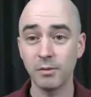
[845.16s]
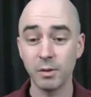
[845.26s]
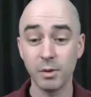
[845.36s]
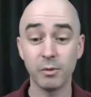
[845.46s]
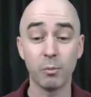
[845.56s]
give
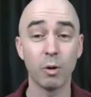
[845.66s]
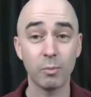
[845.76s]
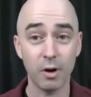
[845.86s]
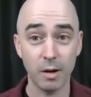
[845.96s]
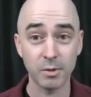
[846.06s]
them even more
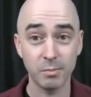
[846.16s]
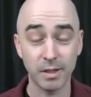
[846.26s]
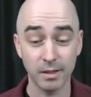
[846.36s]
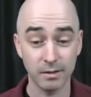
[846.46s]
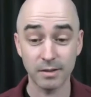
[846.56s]
props
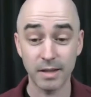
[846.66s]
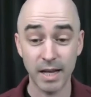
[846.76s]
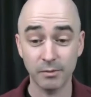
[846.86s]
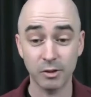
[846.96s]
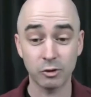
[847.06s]
because they
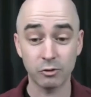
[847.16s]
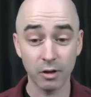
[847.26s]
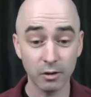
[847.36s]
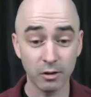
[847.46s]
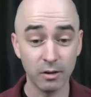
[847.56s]
have to
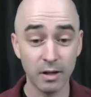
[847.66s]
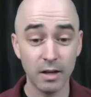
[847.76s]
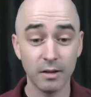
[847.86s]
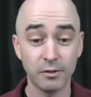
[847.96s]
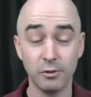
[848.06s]
struggle
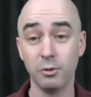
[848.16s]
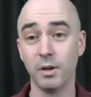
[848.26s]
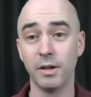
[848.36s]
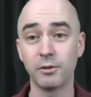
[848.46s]
to do it.